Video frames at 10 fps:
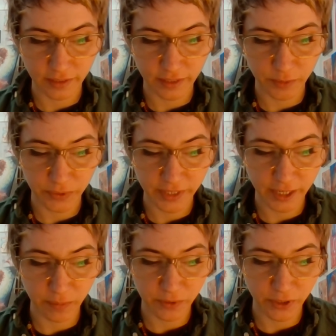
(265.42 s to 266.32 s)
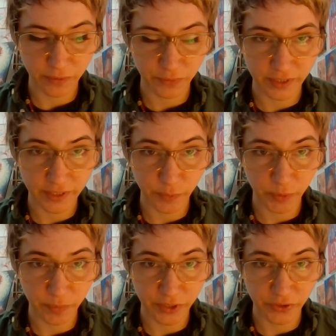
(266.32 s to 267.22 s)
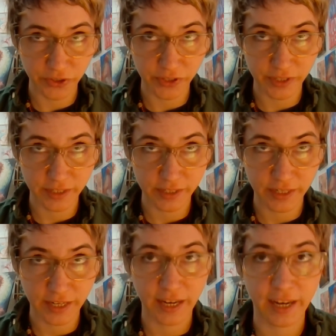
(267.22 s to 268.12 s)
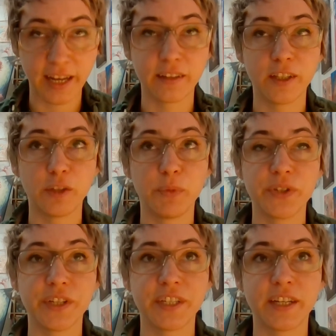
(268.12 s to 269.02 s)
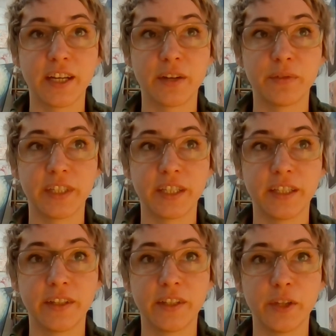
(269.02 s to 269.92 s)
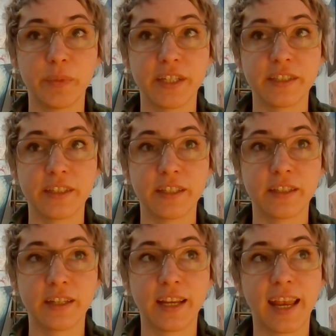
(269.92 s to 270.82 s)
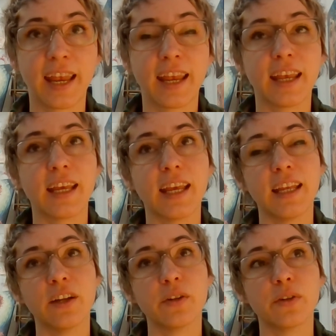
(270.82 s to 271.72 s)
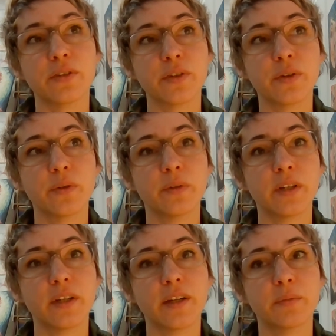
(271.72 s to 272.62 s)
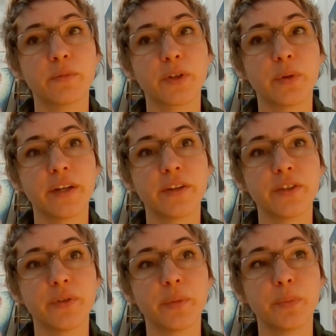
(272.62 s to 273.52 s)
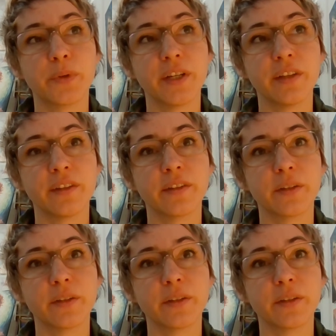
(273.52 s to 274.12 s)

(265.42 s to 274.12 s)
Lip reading: desperate times call for desperate measures. And I think music is kind of like a healing medicine. And it also requires you to breathe